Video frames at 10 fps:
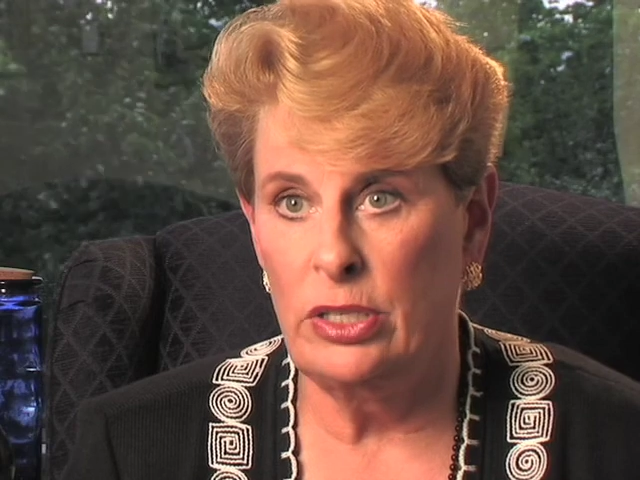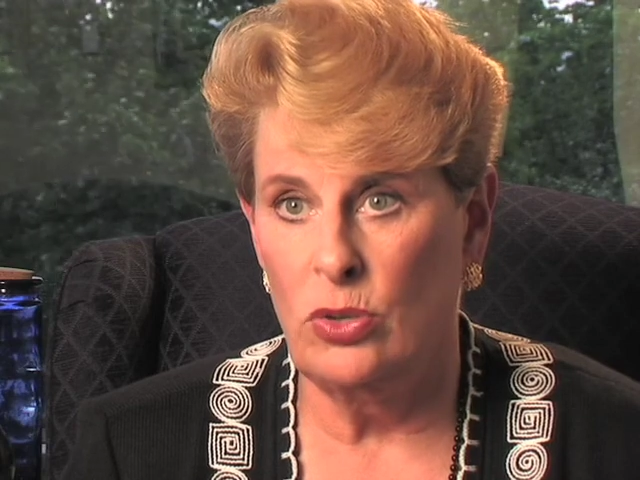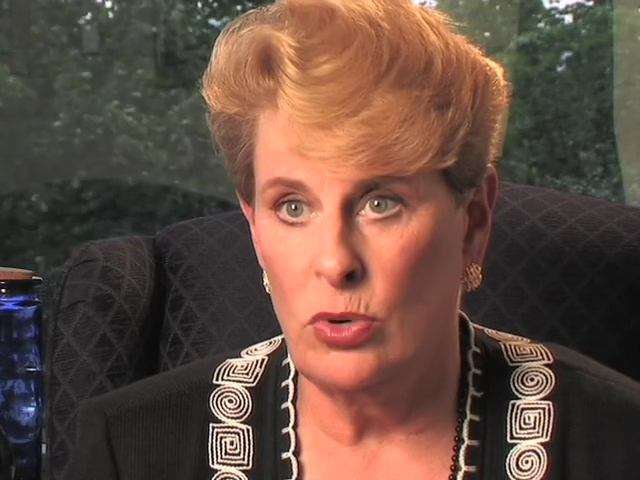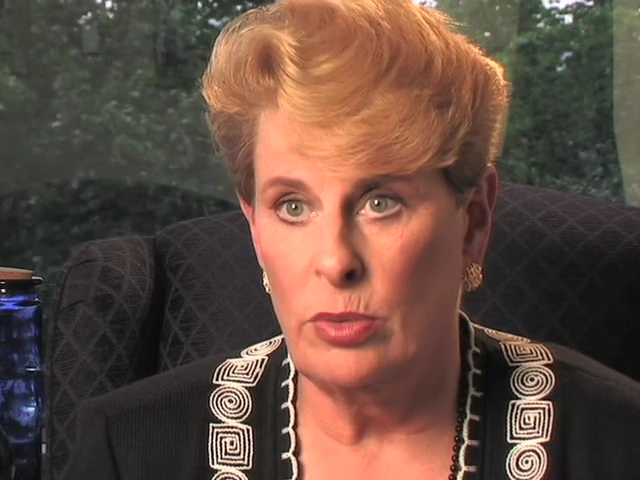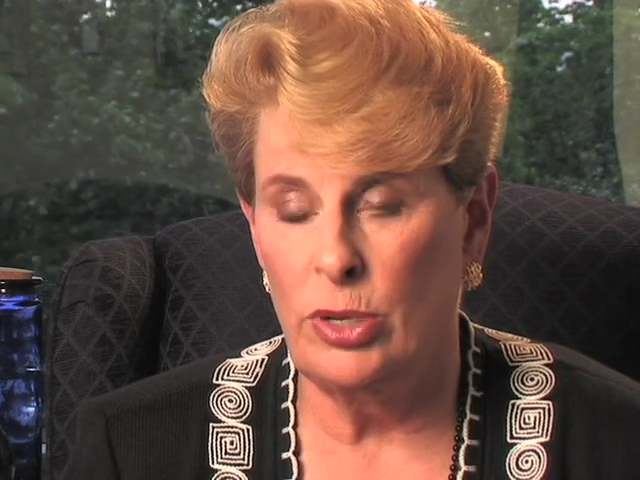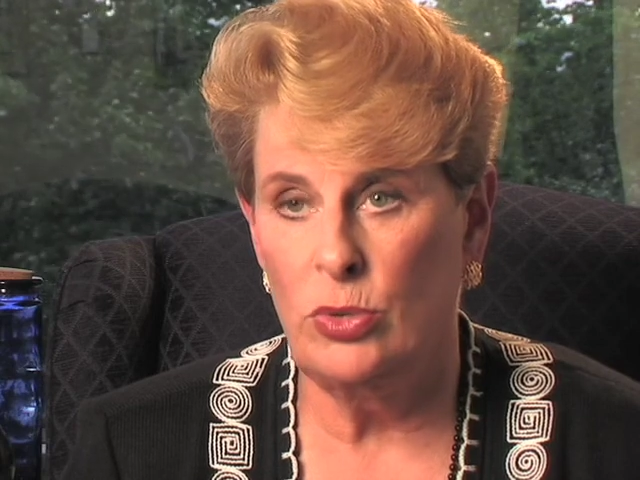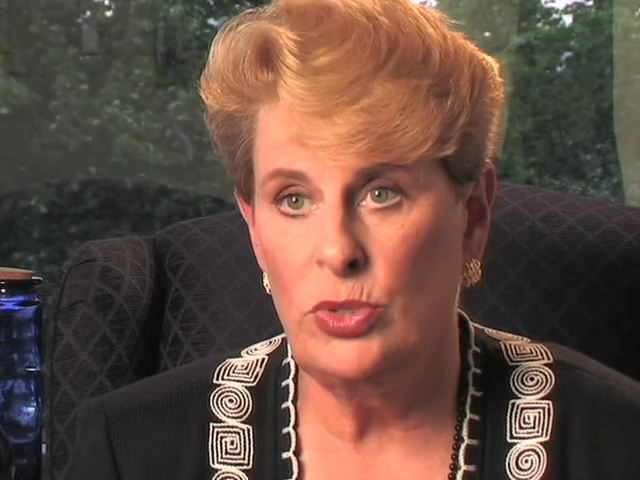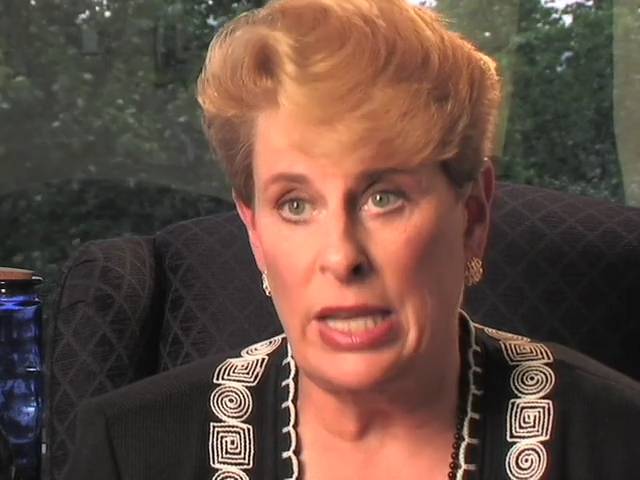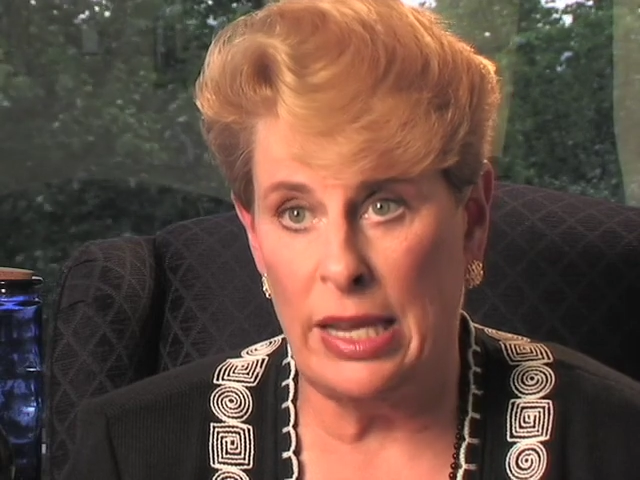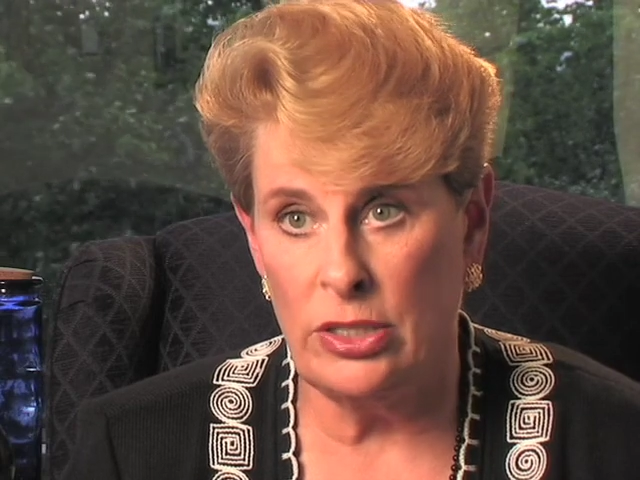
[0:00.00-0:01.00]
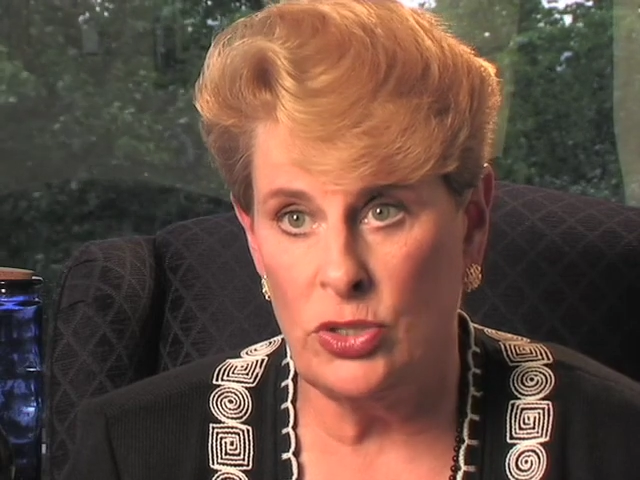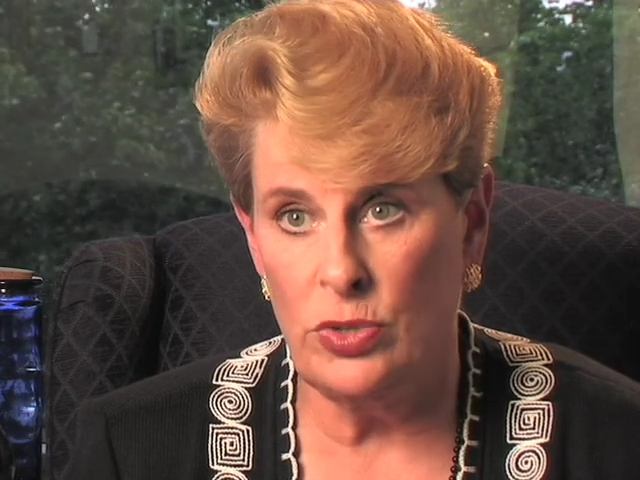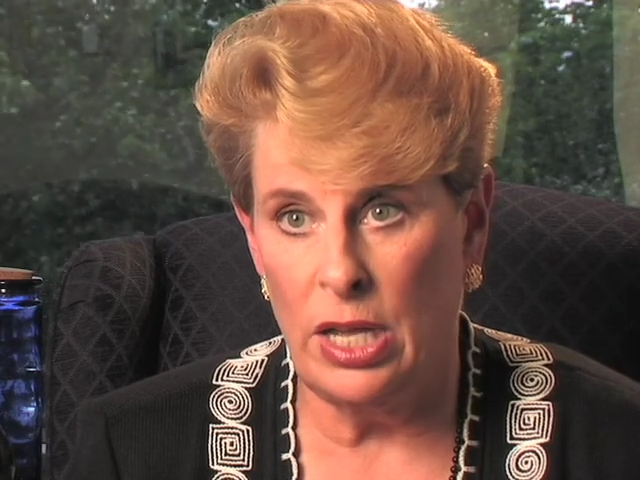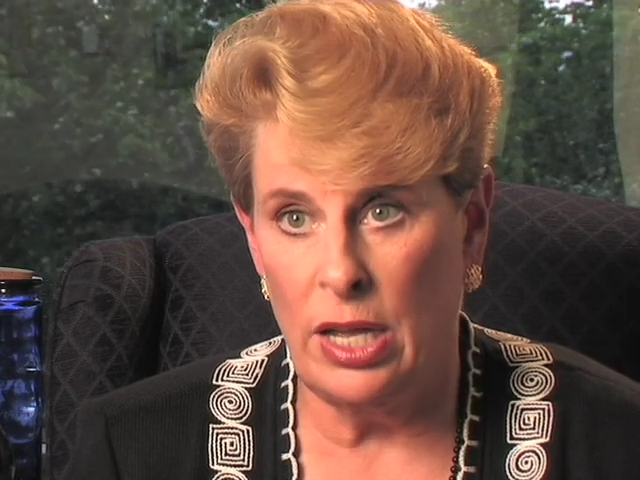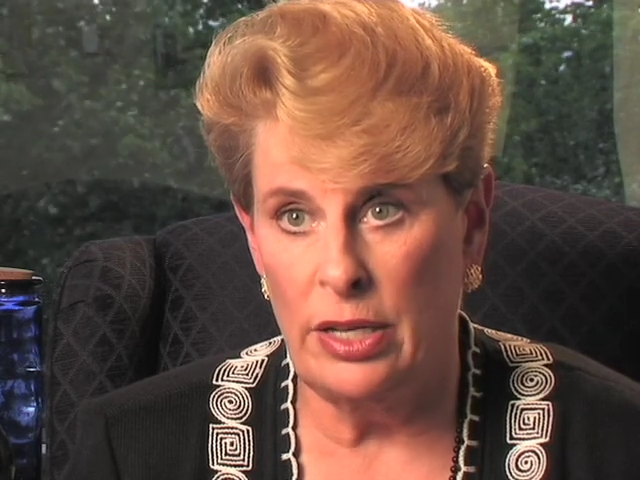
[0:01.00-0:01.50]
hormones
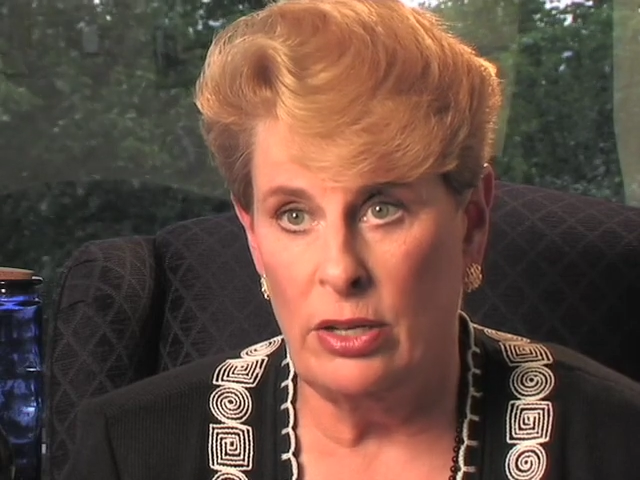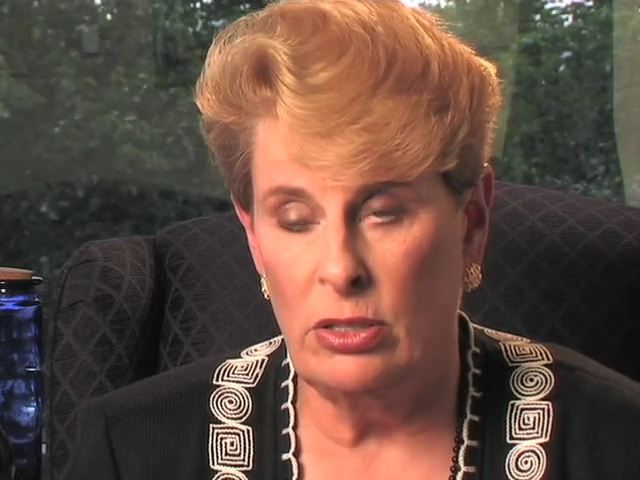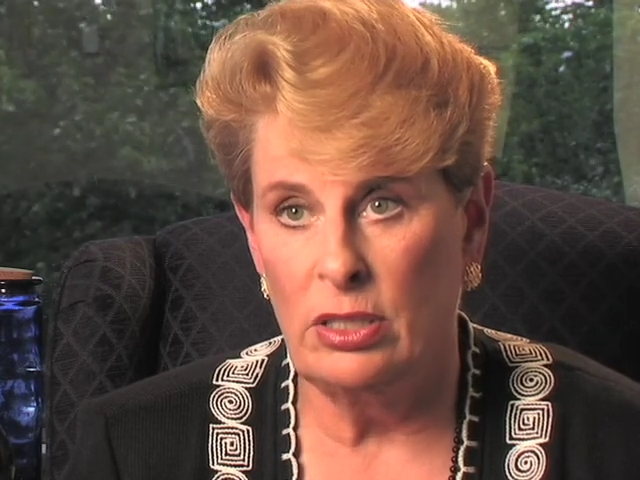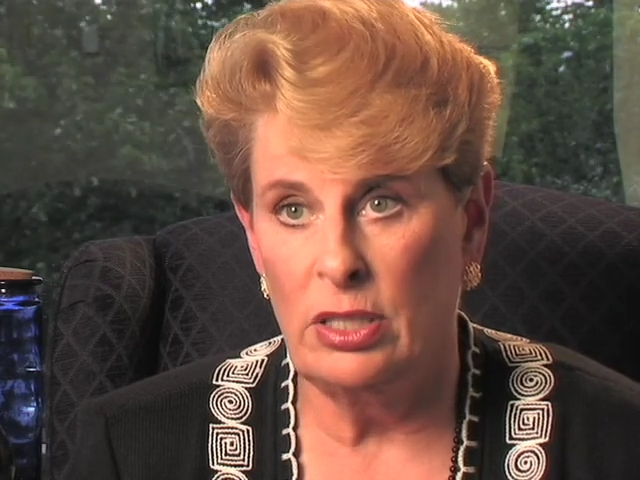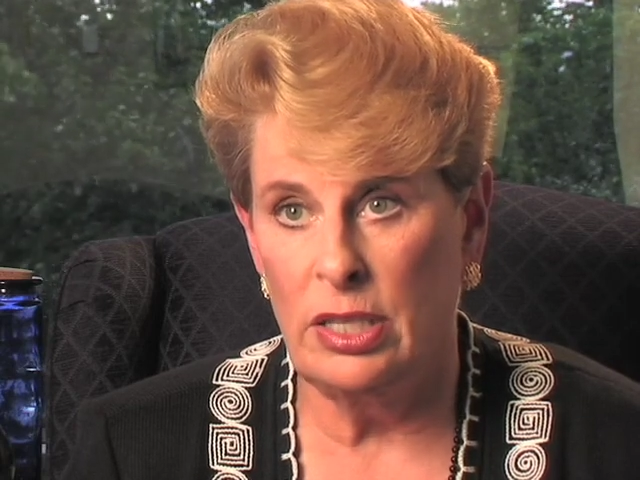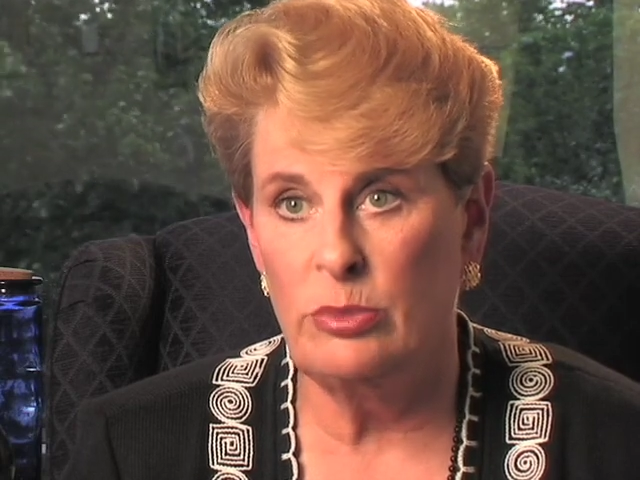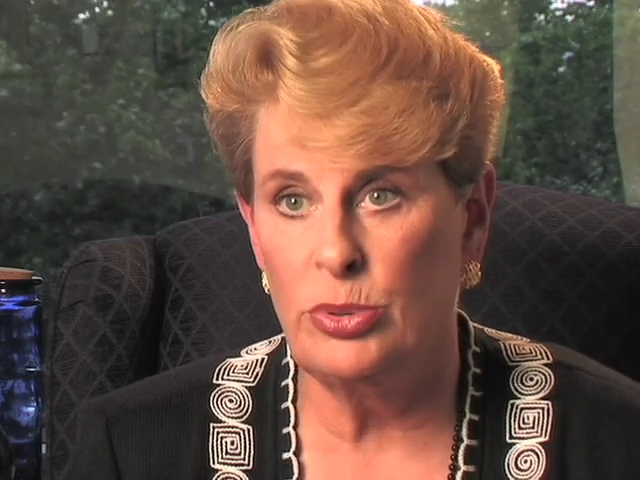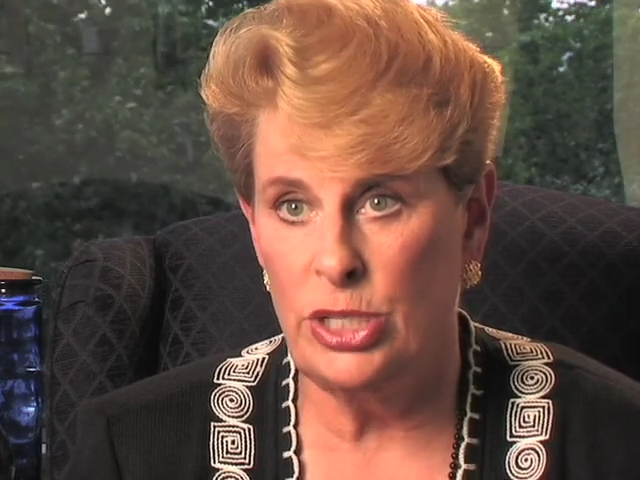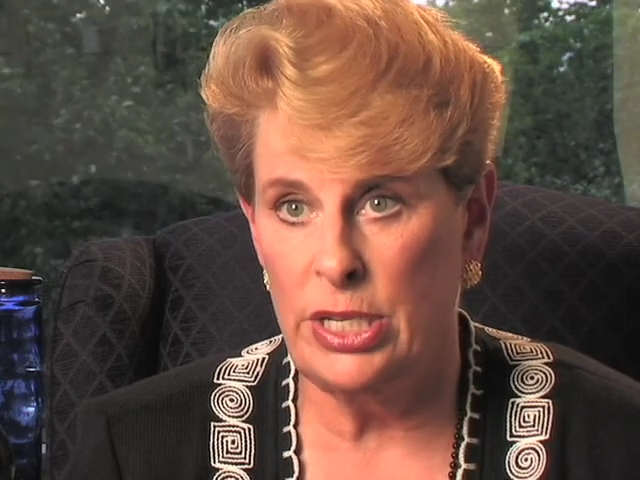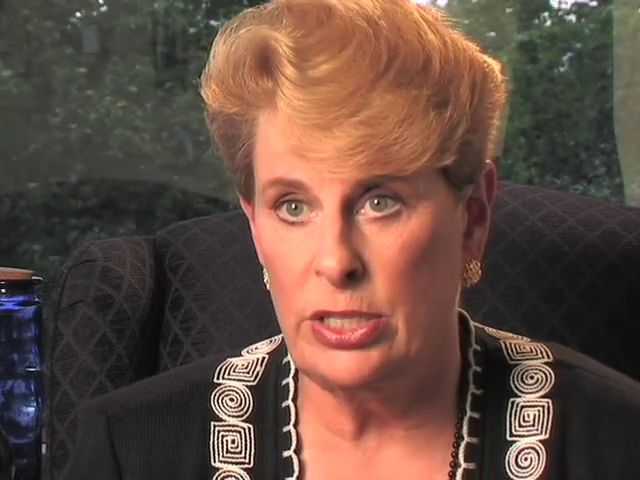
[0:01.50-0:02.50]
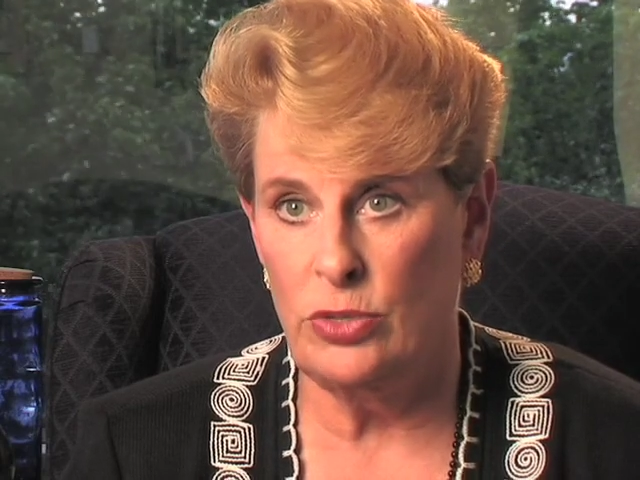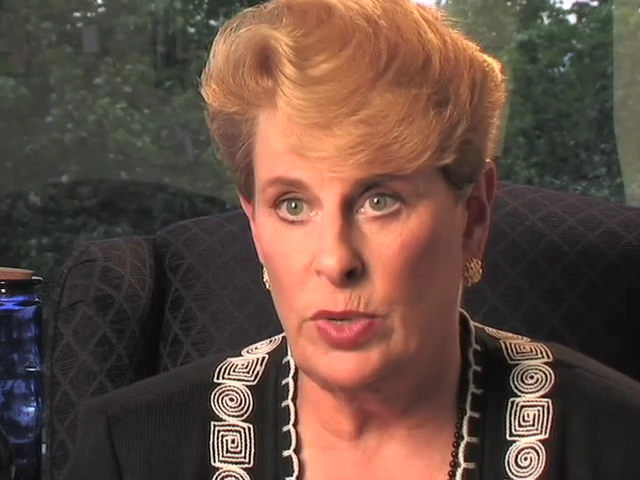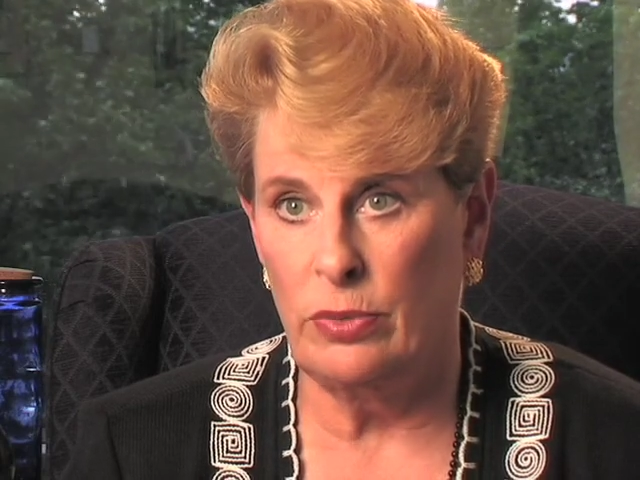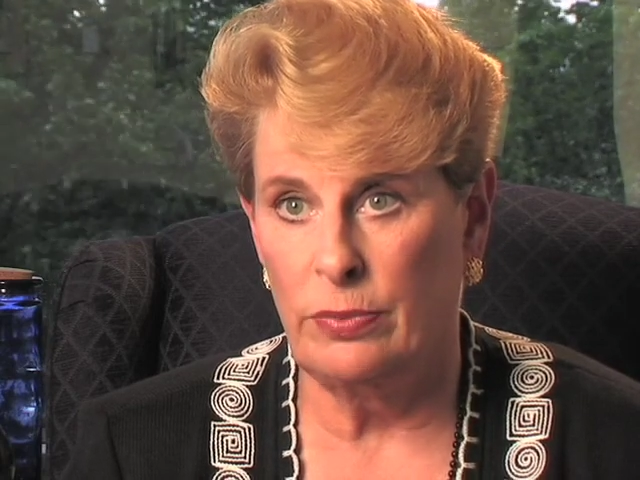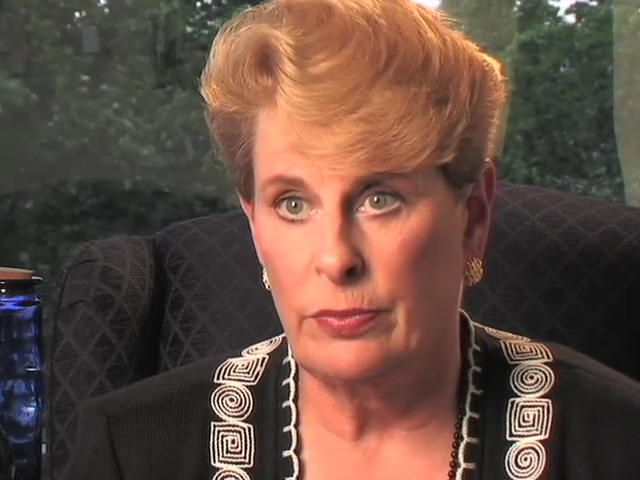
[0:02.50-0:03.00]
estradiol and progesterone.